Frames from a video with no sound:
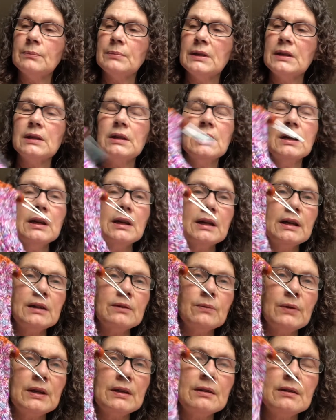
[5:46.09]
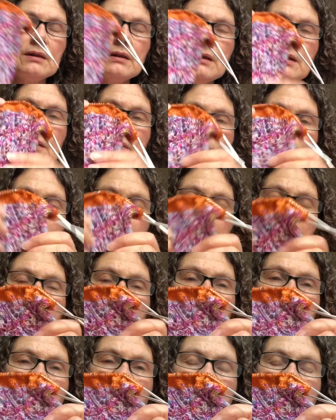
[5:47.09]
but anyway, the
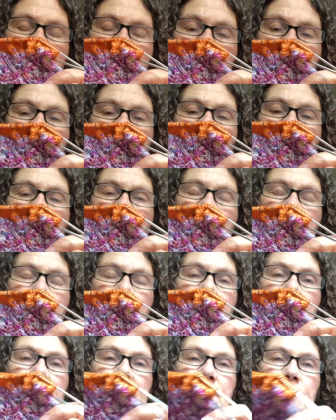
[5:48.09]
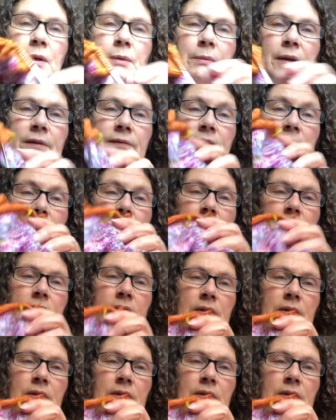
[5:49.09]
colorway is called Smell My Feet.